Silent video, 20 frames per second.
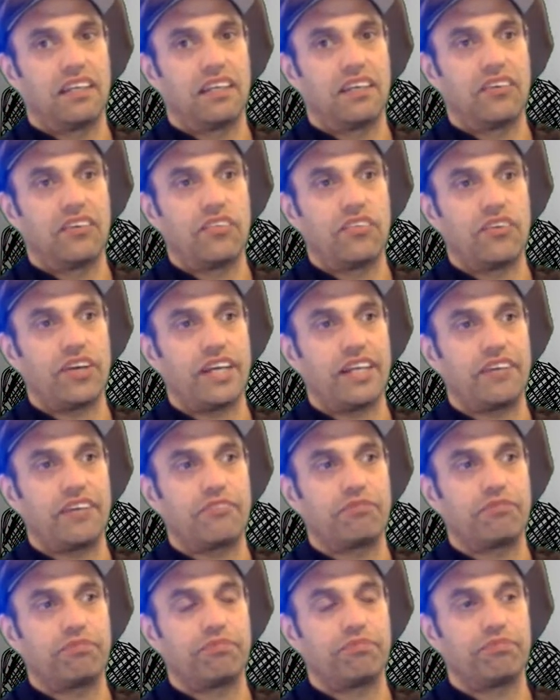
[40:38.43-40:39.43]
Right?
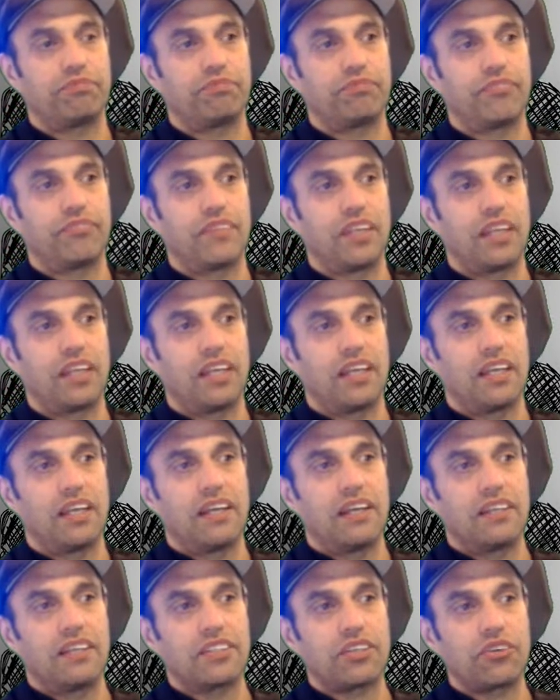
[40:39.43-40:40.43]

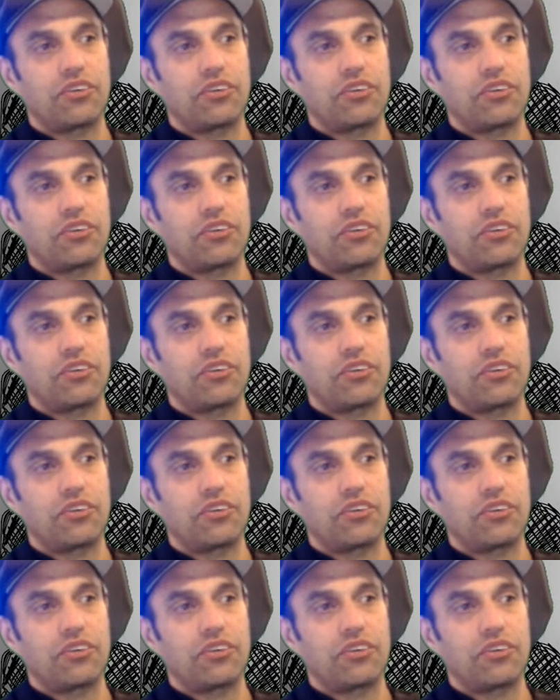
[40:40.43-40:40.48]
So